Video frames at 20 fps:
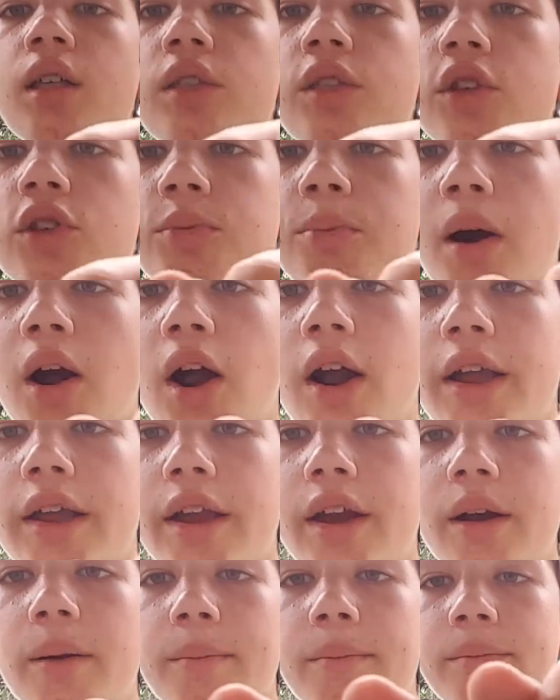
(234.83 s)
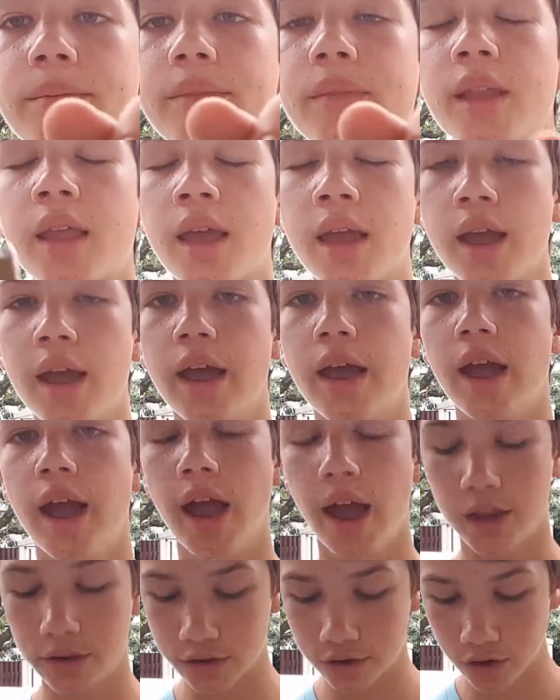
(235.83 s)
this part here.
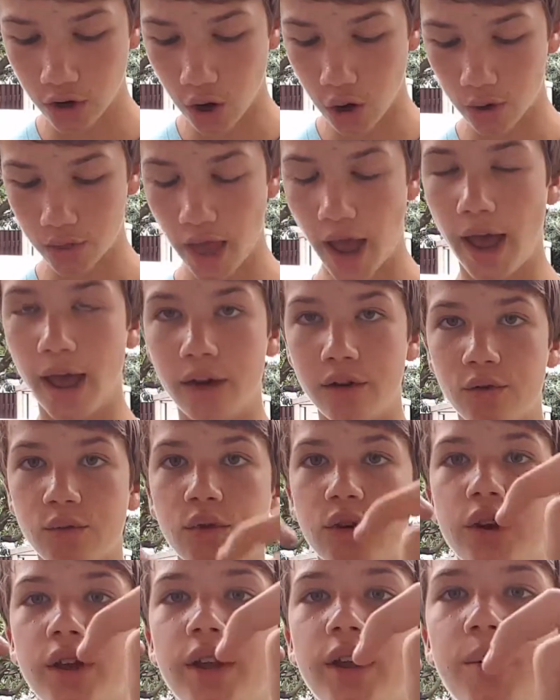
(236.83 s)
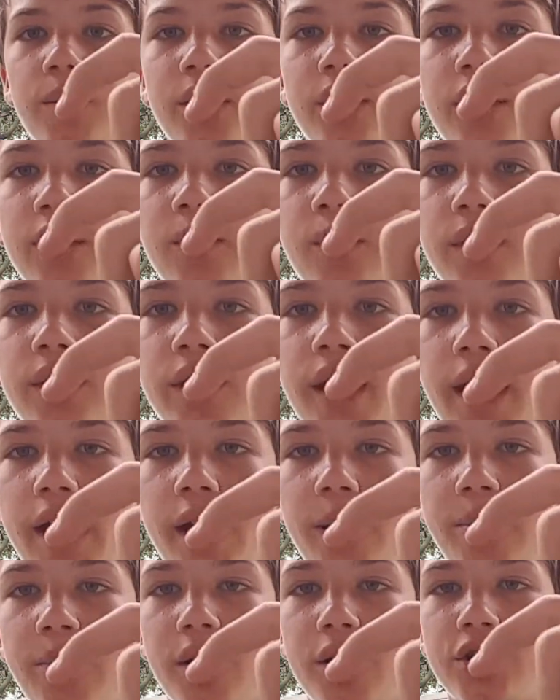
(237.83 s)
And so that really, when the
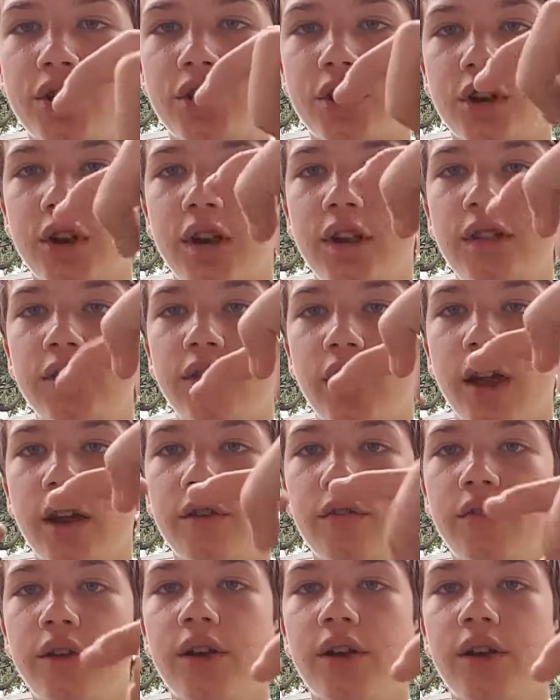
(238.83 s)
air pressure inside of